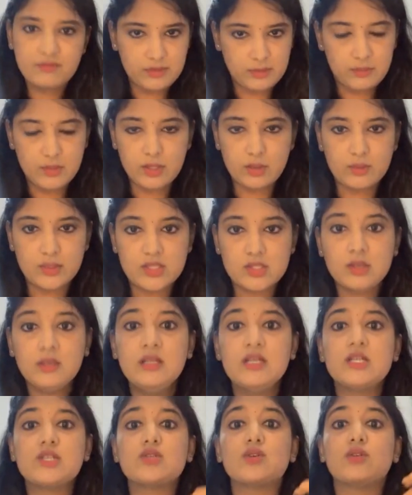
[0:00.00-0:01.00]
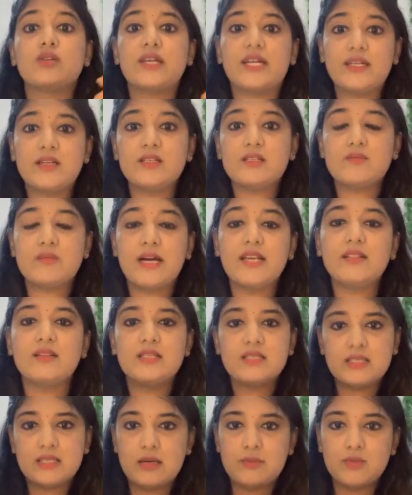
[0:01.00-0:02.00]
from that question. So that is where
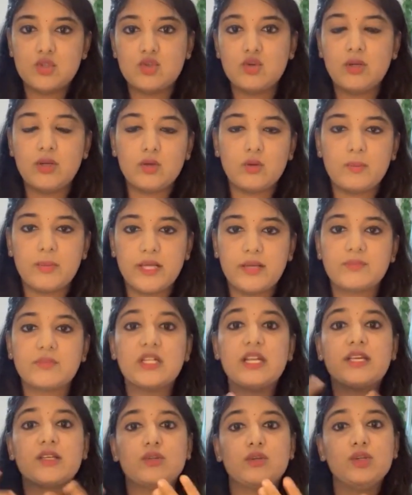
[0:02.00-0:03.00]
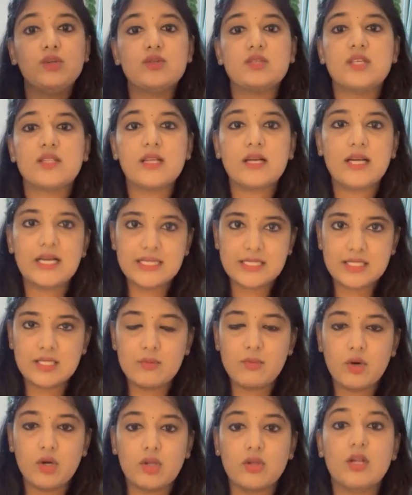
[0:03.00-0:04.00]
this comes into play, like using the
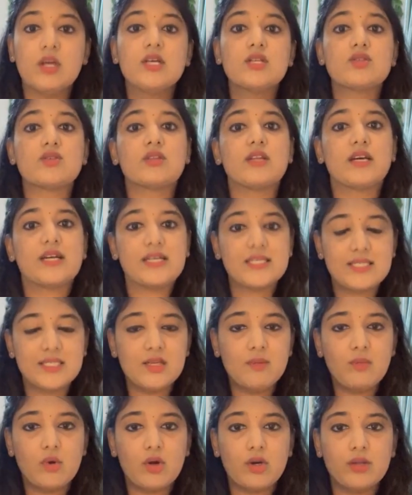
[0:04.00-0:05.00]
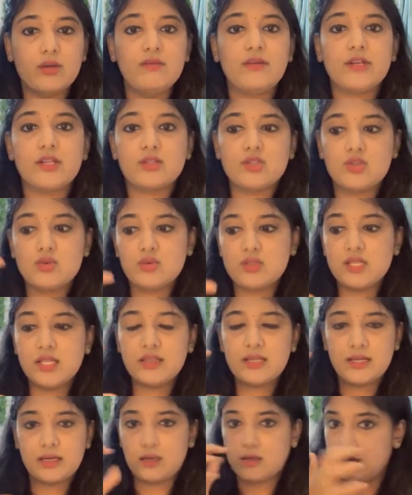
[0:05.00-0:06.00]
custom module. So the custom module, when you're
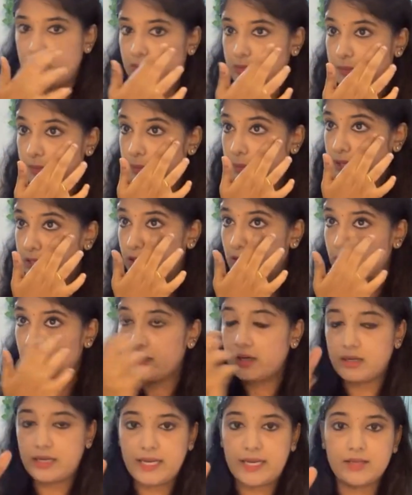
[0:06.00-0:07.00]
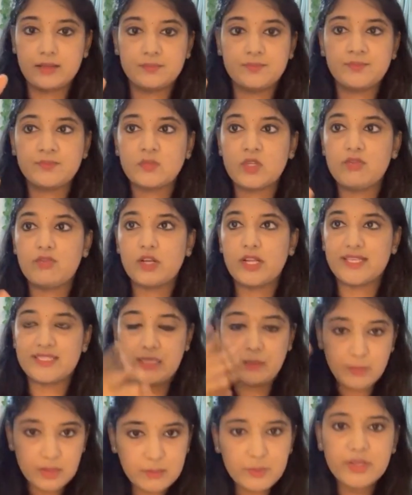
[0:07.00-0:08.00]
choosing that particular tag, for
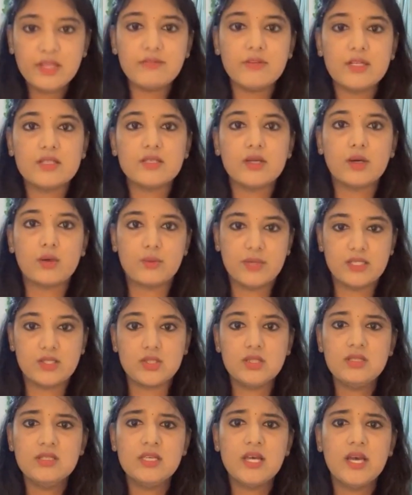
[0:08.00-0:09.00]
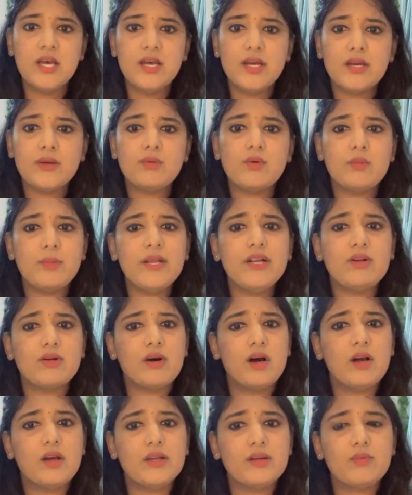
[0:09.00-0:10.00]
example previous year question, it
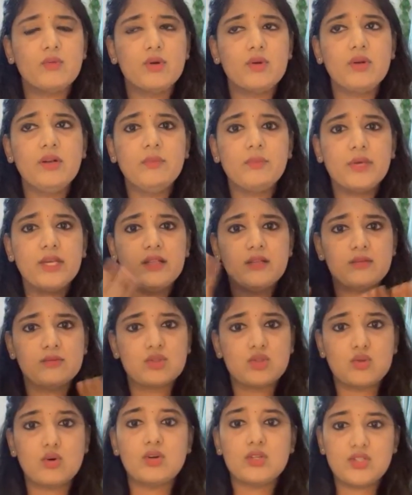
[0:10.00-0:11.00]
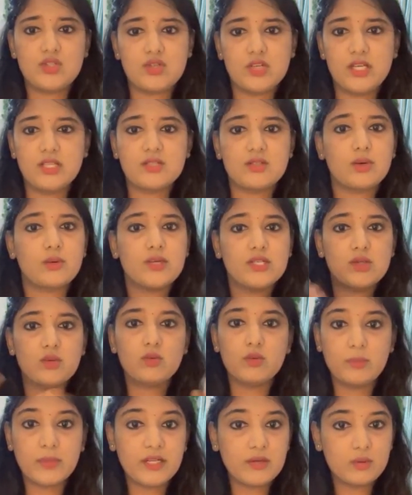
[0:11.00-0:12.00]
wouldn't be so strange, the question
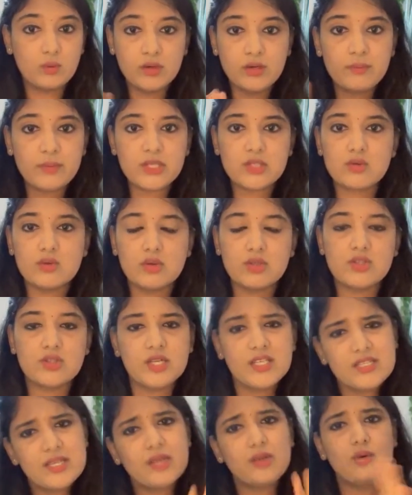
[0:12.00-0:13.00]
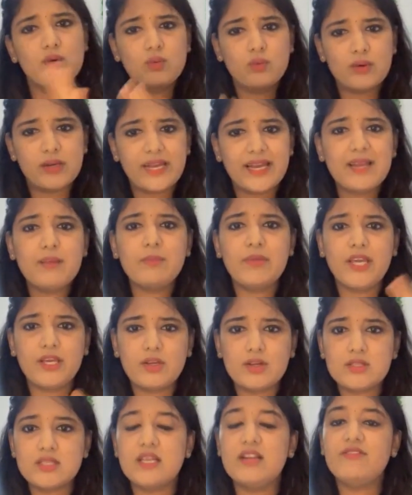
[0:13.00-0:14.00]
wouldn't be so strange, and you can make
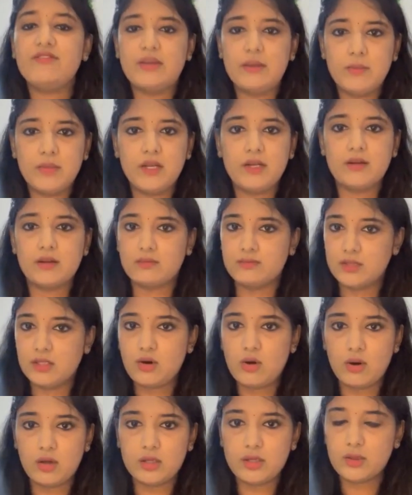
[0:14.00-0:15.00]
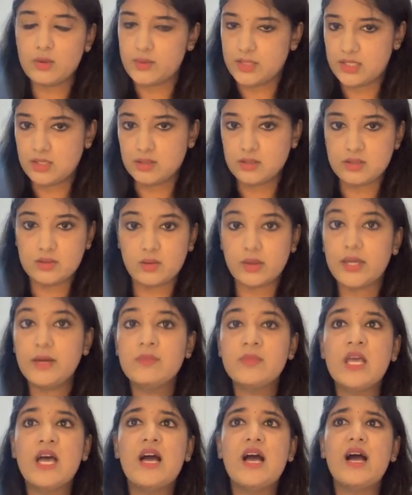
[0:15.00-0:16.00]
yourself familiar with all the questions. Okay,
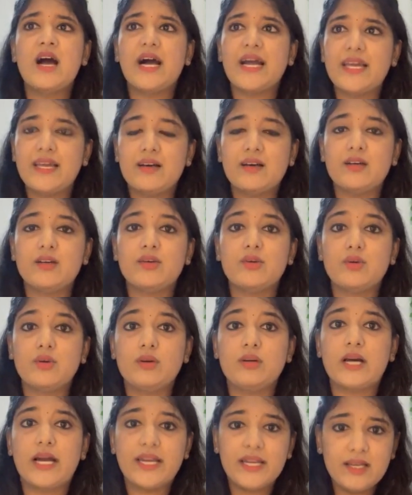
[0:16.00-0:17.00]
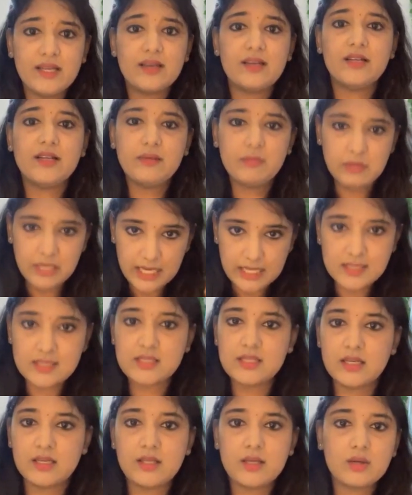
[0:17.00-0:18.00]
ideally last
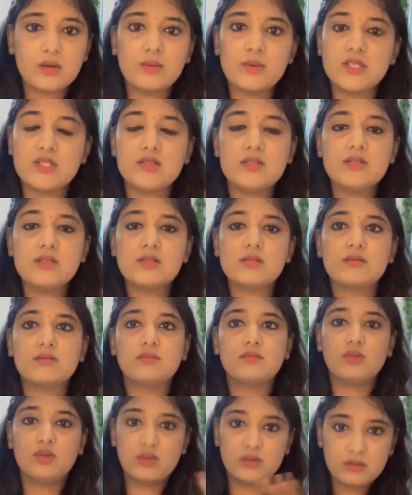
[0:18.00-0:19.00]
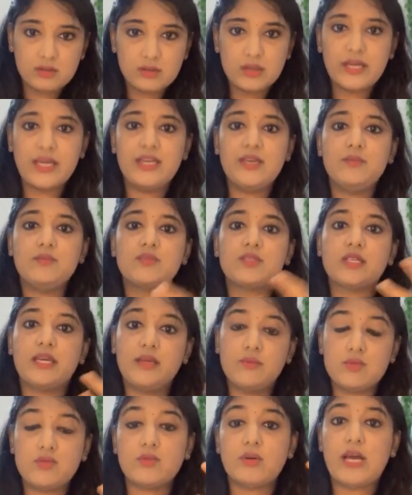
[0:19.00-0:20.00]
10-year questions, both
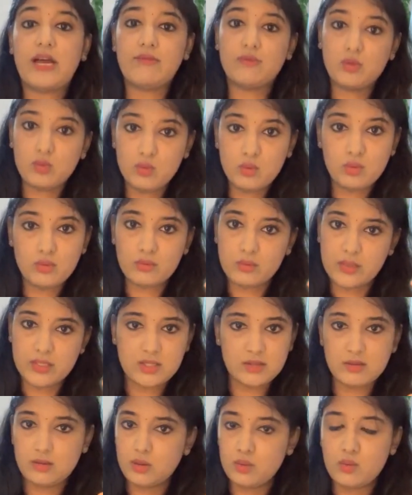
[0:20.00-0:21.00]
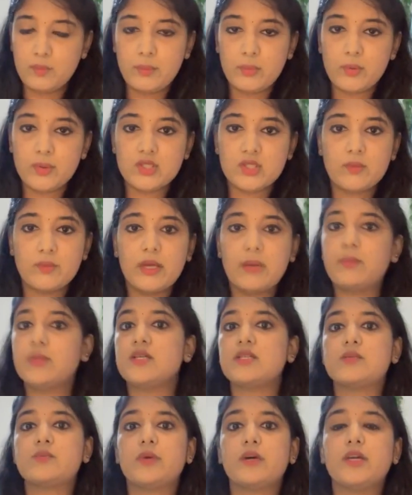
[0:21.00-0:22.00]
AIMS would have two question
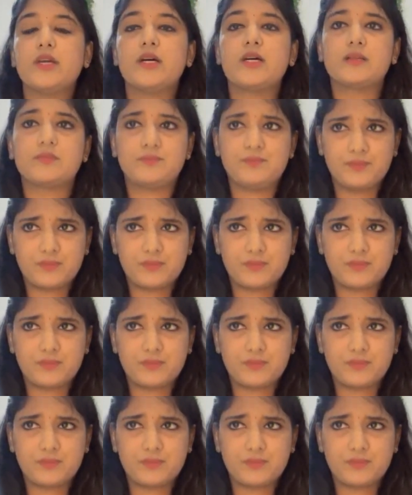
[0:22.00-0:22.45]
papers per year,